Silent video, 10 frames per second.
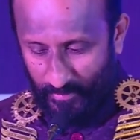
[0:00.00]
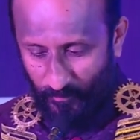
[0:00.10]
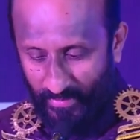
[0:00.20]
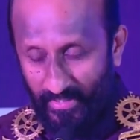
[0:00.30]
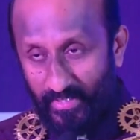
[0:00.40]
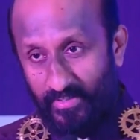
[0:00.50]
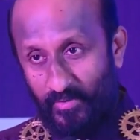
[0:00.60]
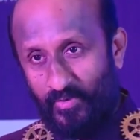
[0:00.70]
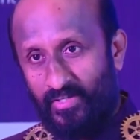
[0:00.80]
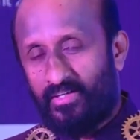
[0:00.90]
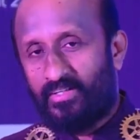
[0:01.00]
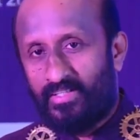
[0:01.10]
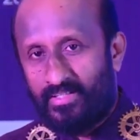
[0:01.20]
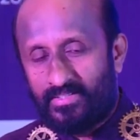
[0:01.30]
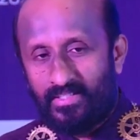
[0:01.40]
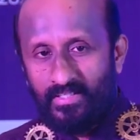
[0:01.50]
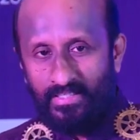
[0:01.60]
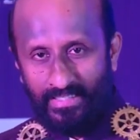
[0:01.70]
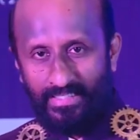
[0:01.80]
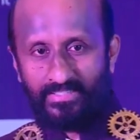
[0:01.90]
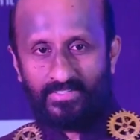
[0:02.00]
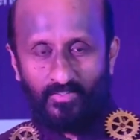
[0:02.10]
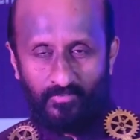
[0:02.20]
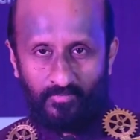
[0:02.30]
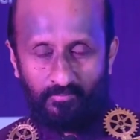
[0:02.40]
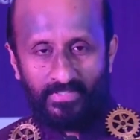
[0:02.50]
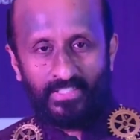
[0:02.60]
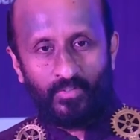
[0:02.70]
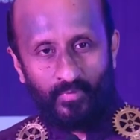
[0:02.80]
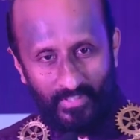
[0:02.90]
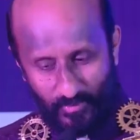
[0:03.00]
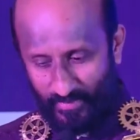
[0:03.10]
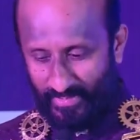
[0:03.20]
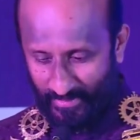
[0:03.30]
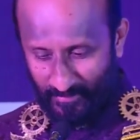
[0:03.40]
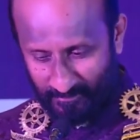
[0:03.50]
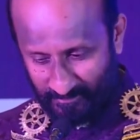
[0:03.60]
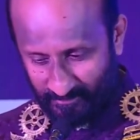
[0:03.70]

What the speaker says: Well, you heard that lyrics of Mission 2020.